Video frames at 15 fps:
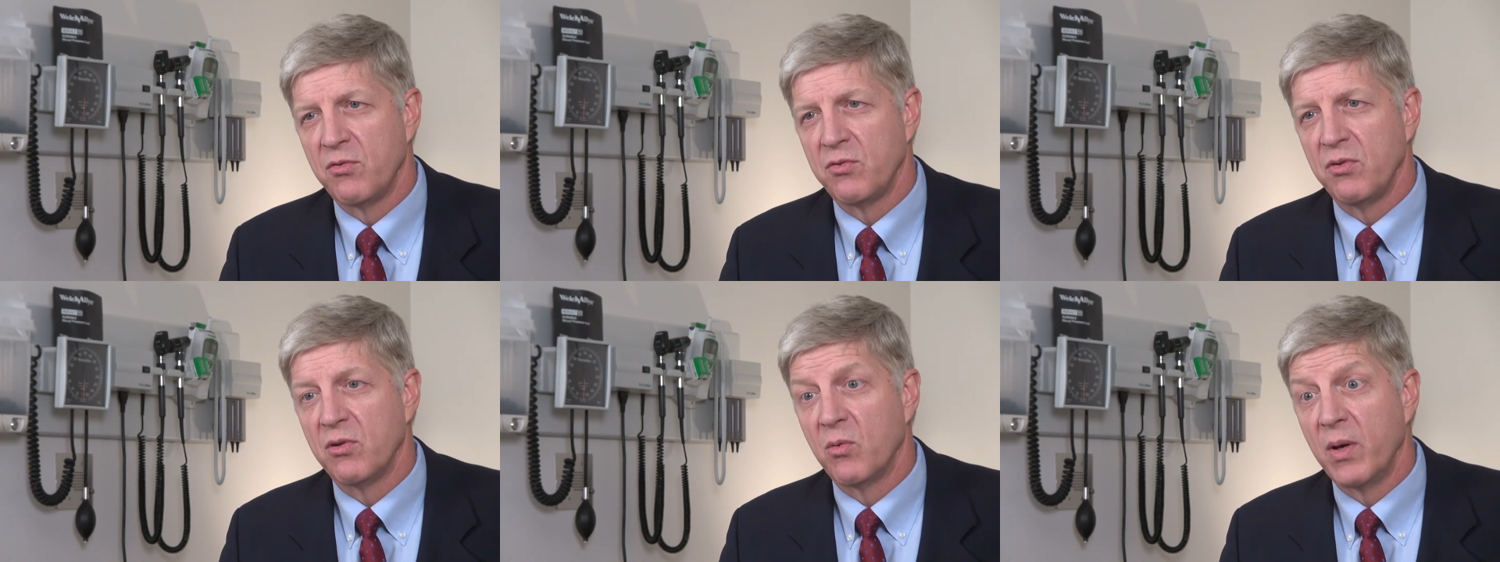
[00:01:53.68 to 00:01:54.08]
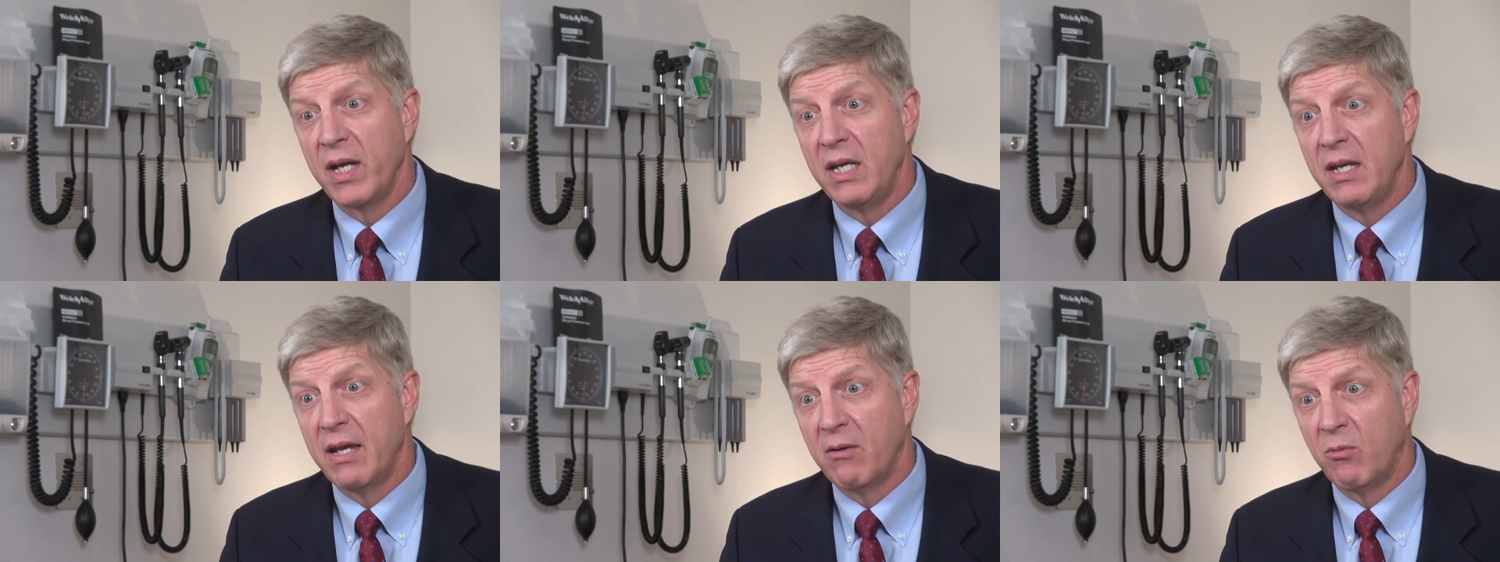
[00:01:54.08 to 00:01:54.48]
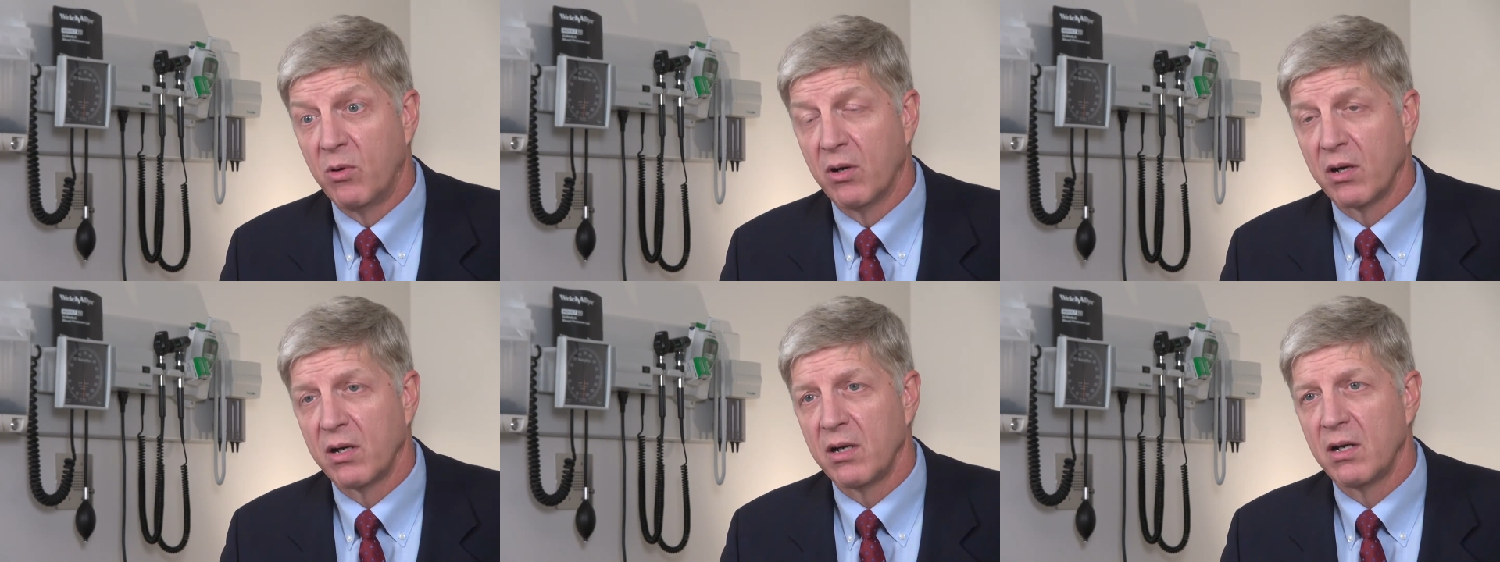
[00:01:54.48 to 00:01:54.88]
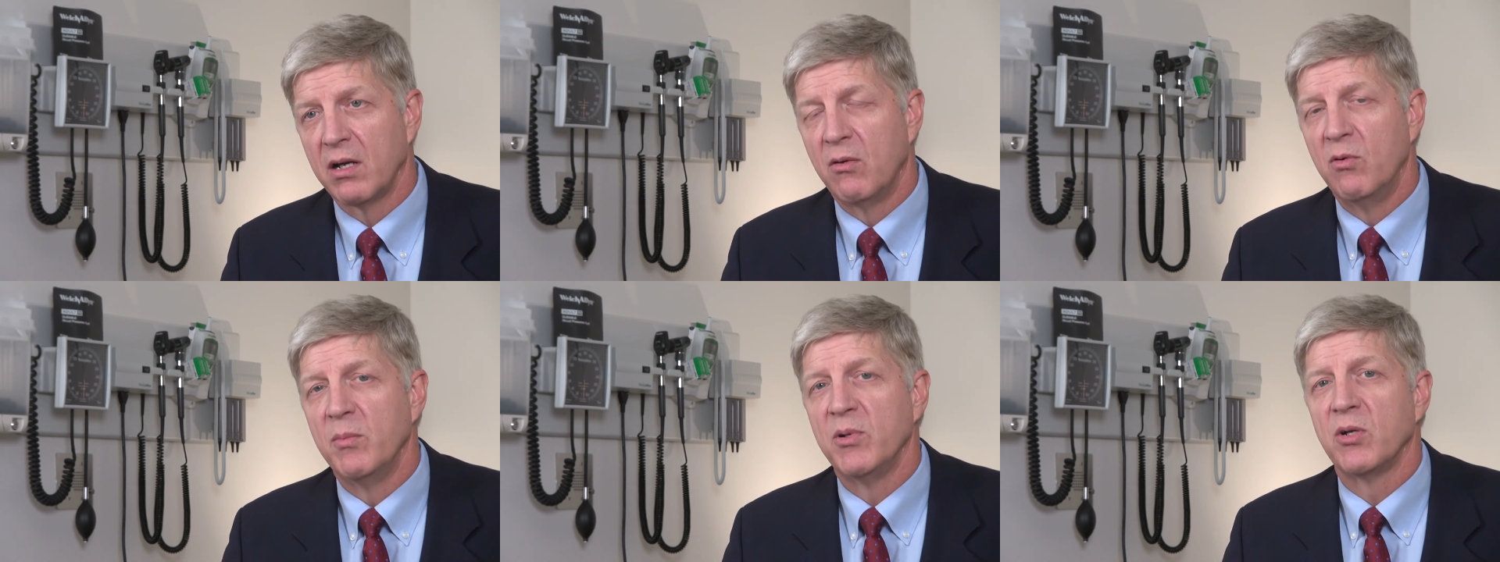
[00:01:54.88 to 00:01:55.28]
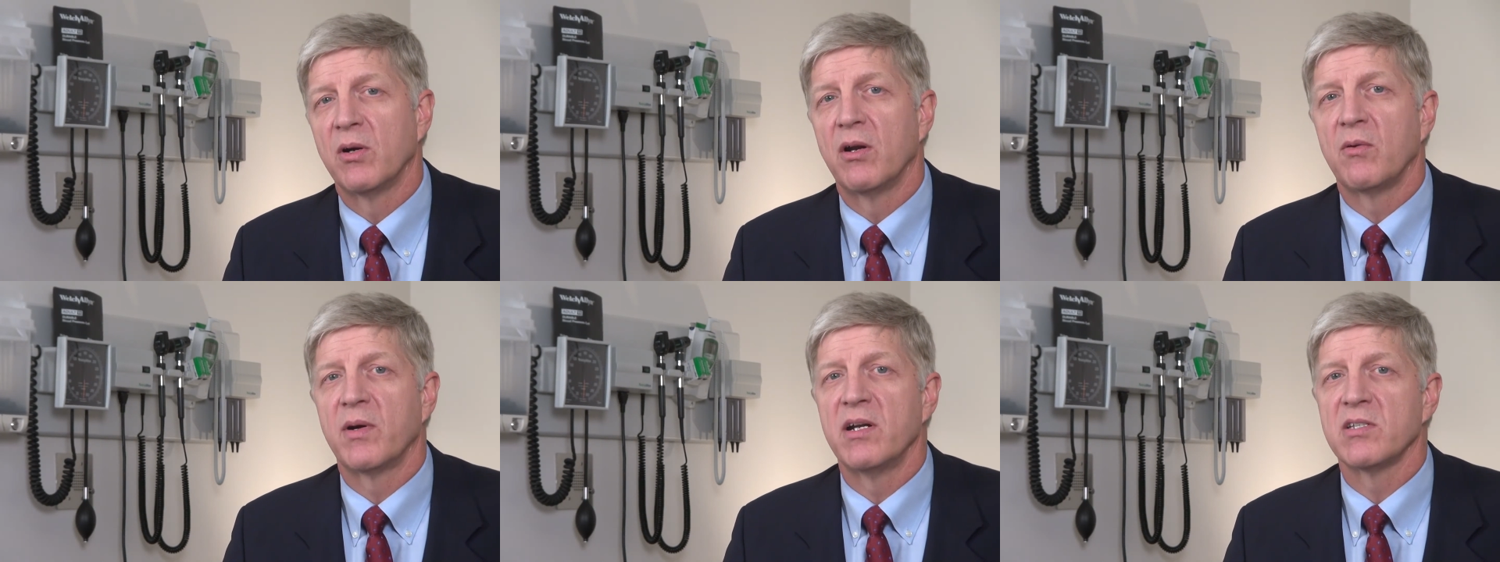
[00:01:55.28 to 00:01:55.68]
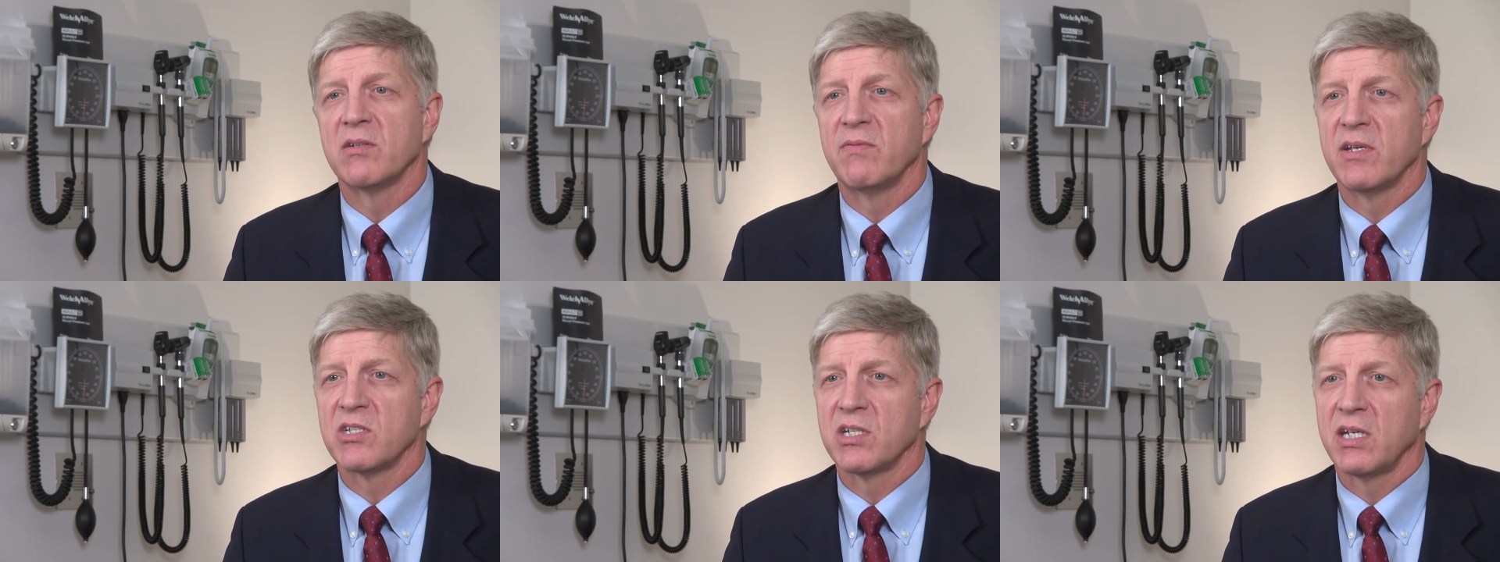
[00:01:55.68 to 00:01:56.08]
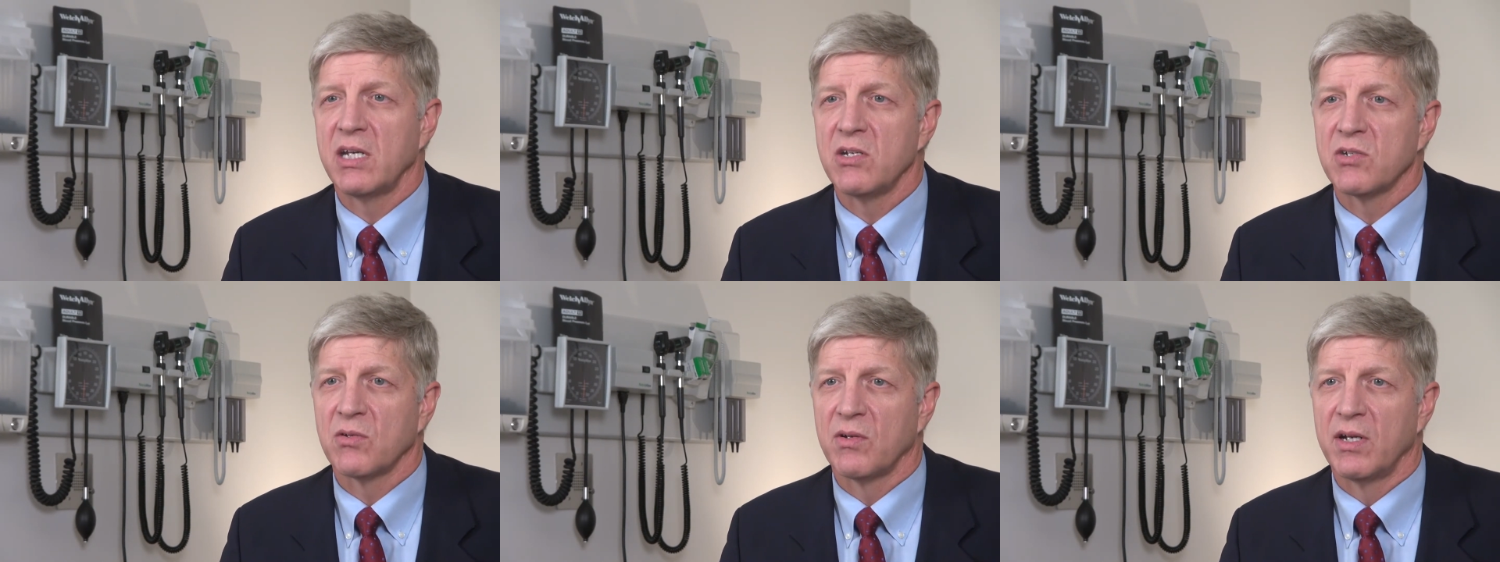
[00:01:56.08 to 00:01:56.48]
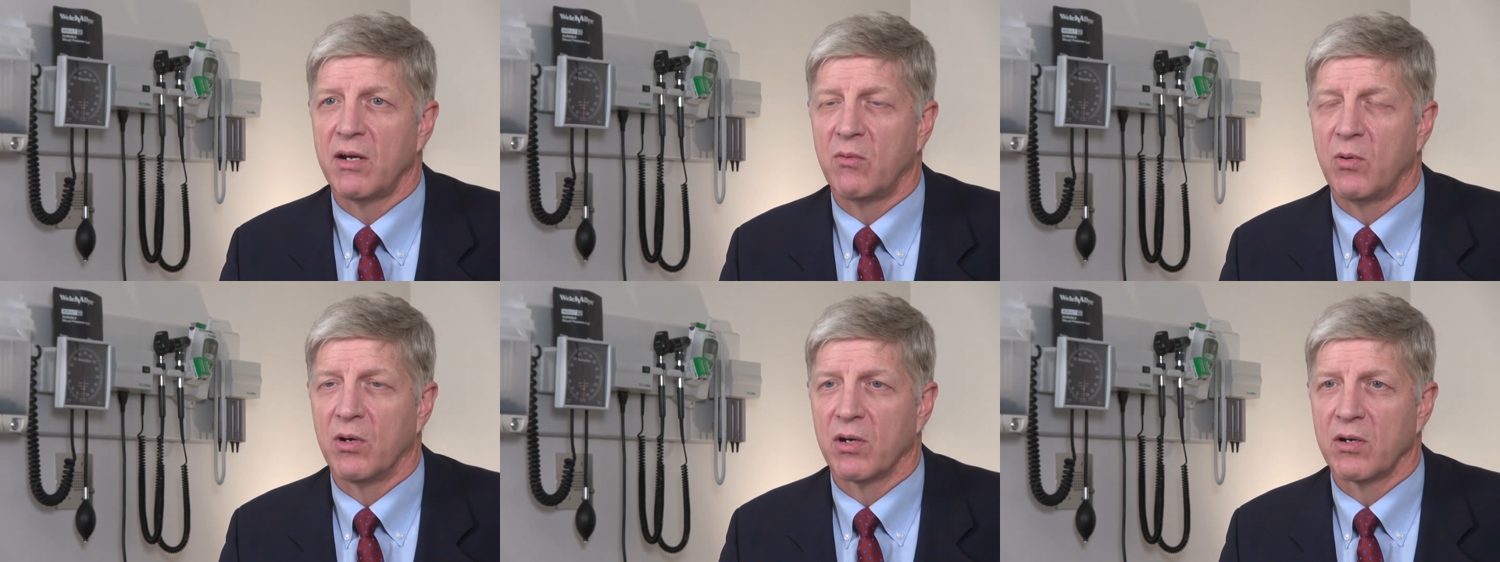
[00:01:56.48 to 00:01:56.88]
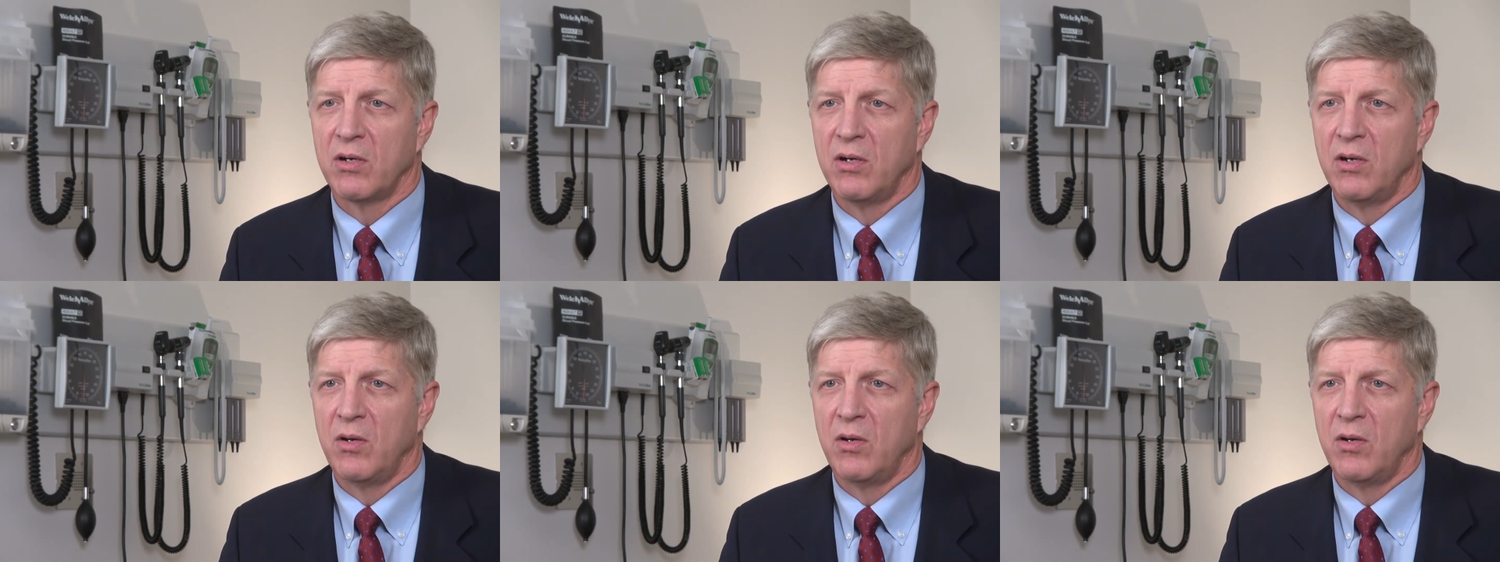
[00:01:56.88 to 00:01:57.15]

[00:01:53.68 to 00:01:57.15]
Through the RAIN network, a rheumatoid arthritis investigational network,